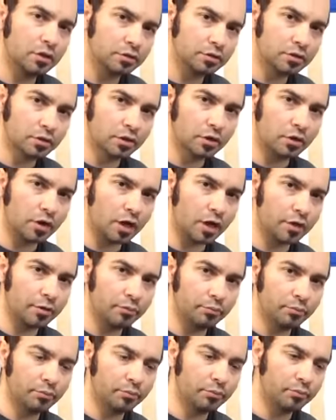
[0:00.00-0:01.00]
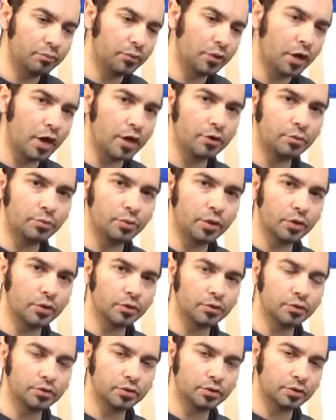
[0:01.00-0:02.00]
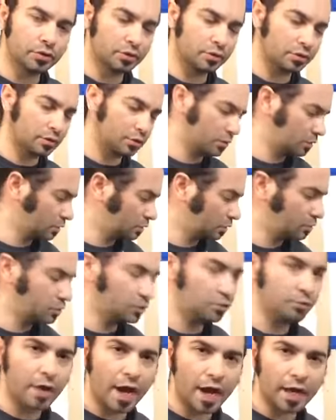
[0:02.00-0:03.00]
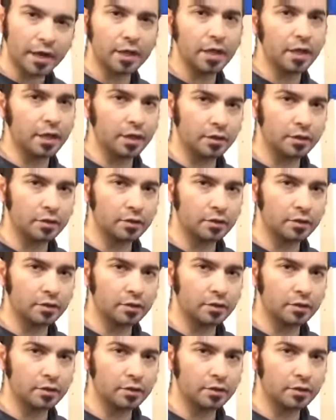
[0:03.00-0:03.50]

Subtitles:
so I'm not opposed to bagged ink.